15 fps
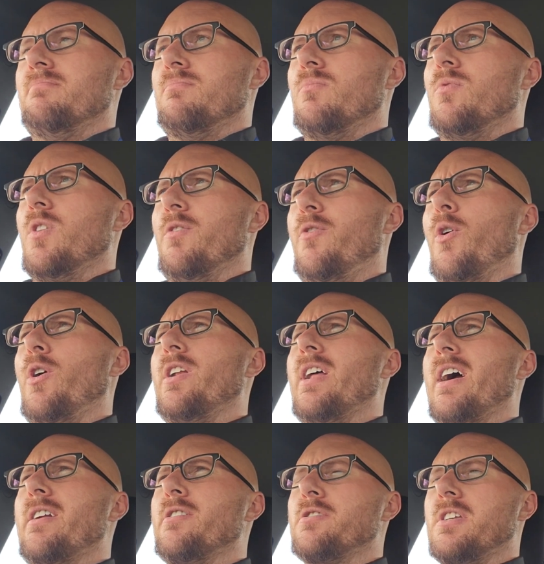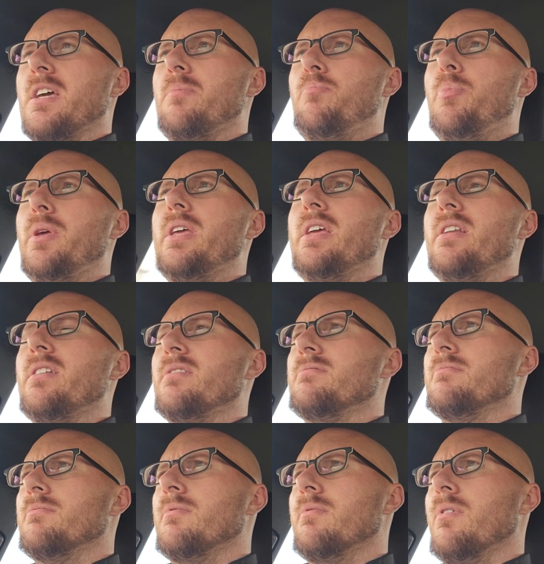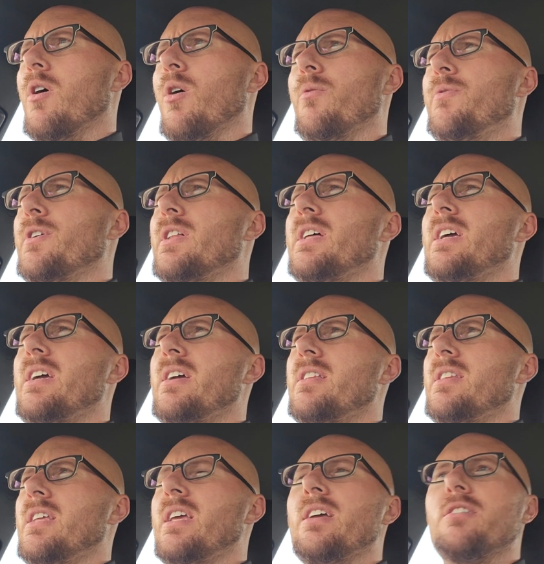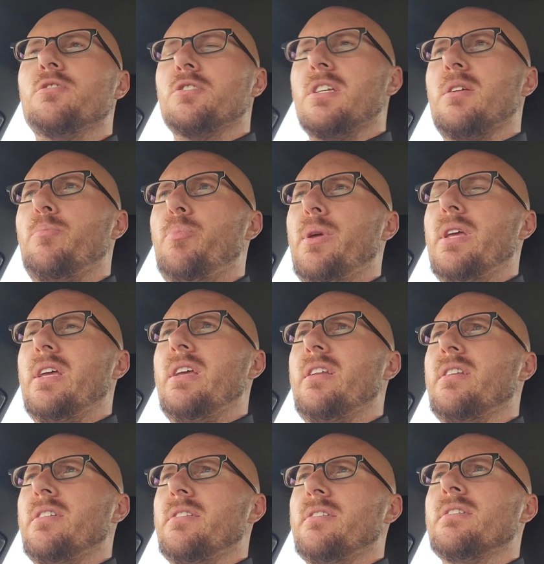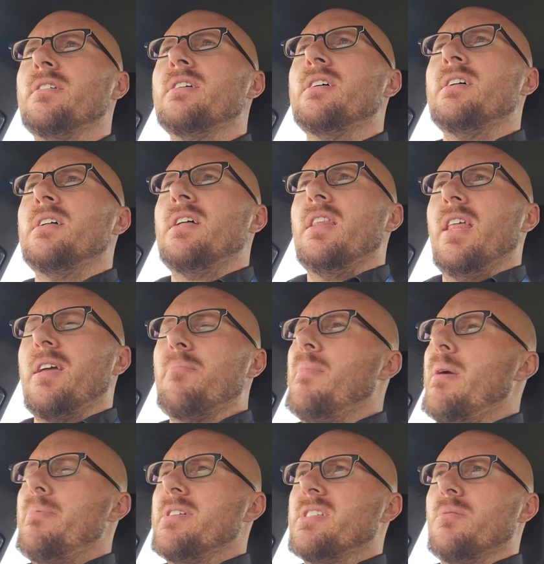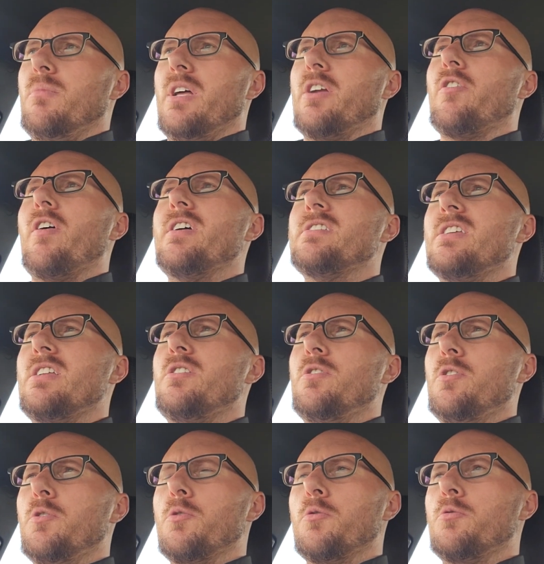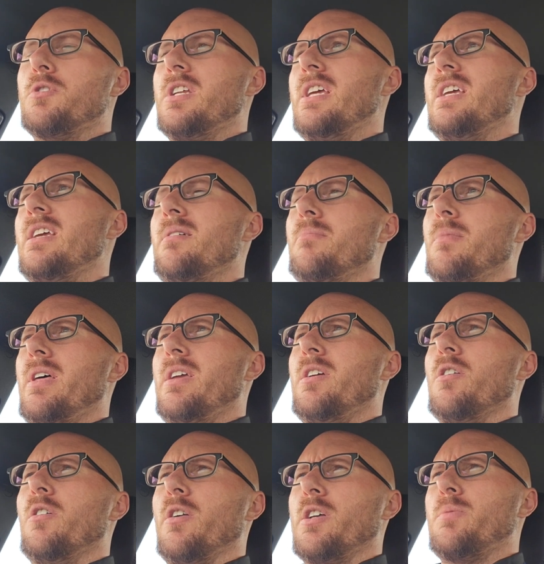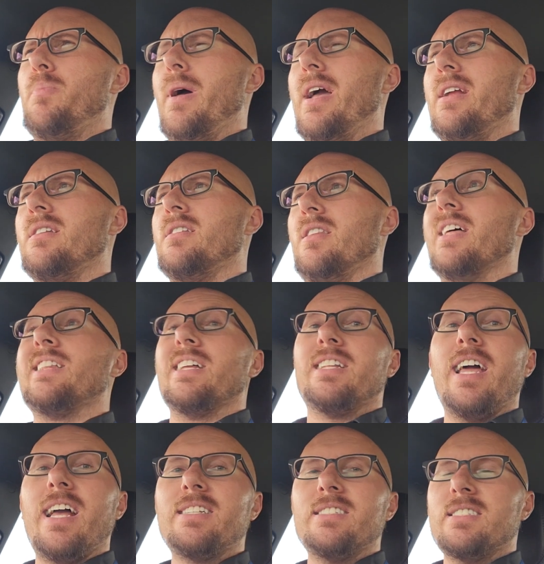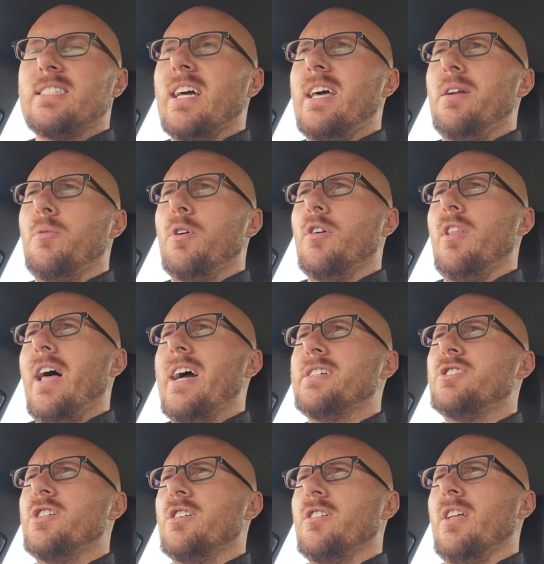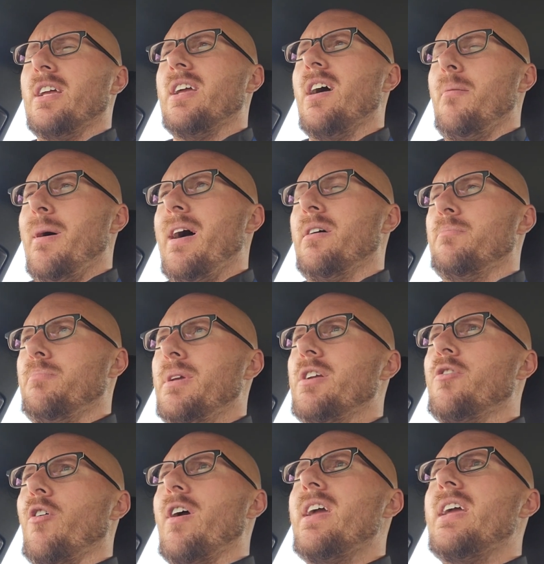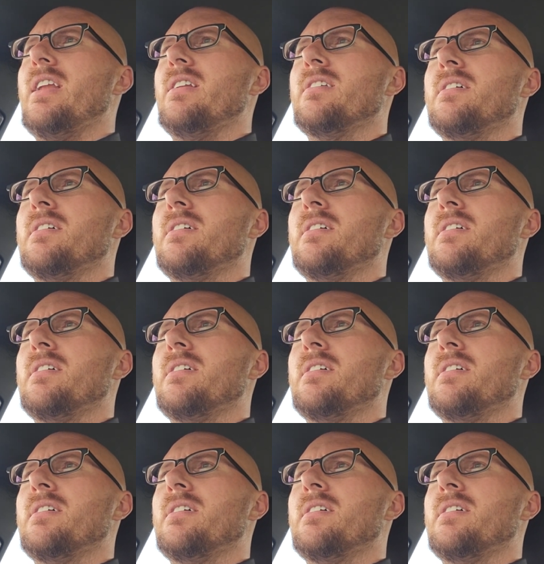the 49ers get beat, hopefully, and the Eagles get beat, and like maybe some like crazy new team that you don't expect, like the Texans kind of were last year, like come out and be great